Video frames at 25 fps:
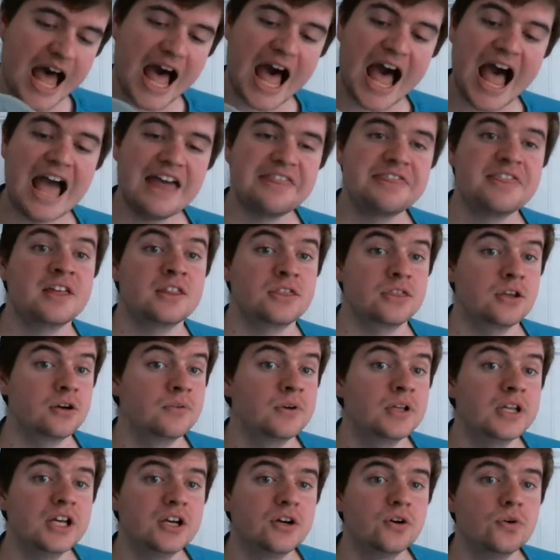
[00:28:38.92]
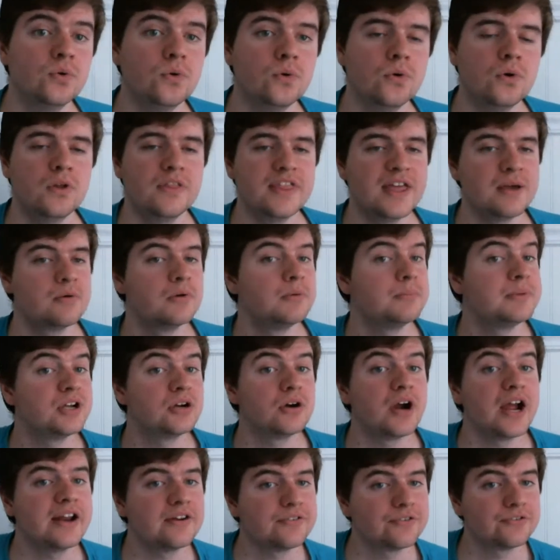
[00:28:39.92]
I think they're really cool. They would be
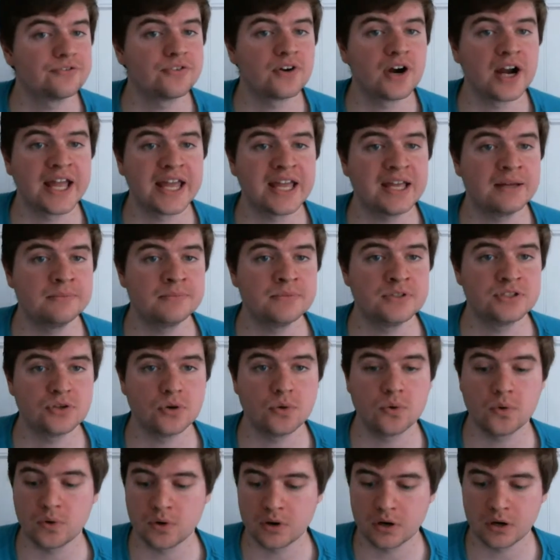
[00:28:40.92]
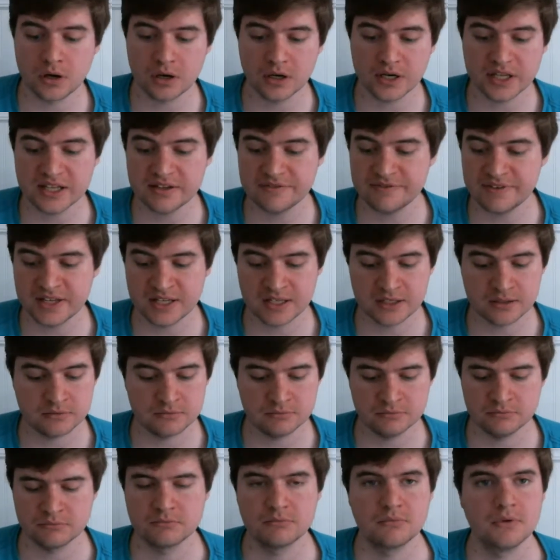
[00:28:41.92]
great framed or
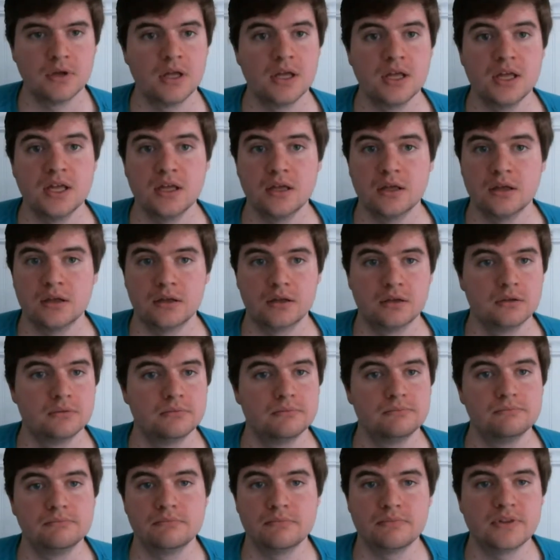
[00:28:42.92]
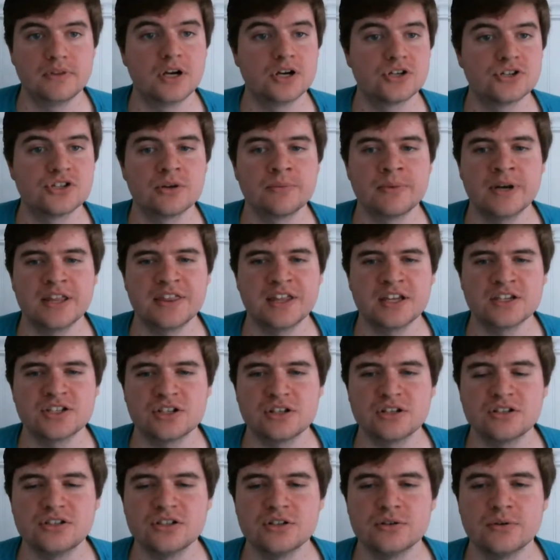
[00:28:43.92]
even there's so many things you
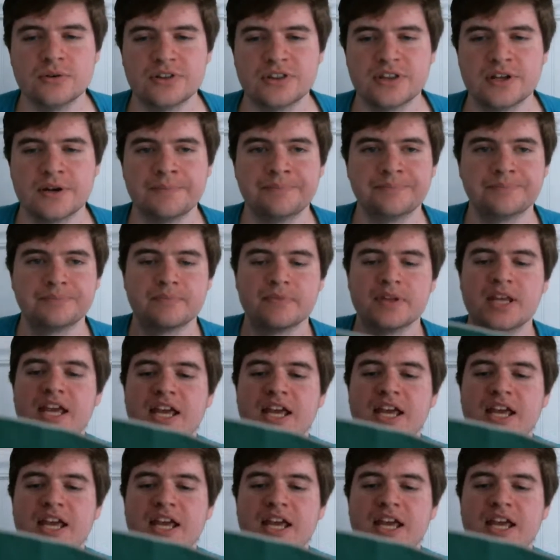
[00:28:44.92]
could do with them.